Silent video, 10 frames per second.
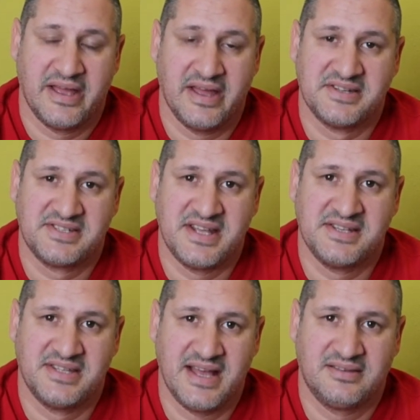And
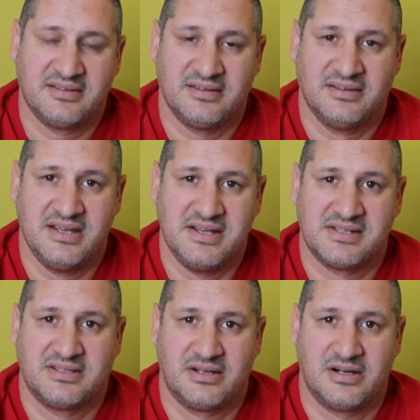since that,
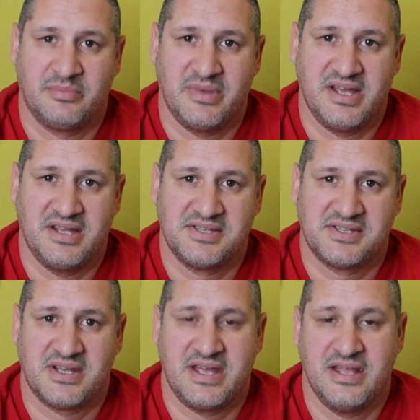this term
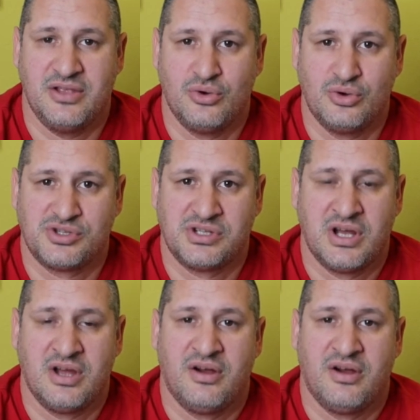is in use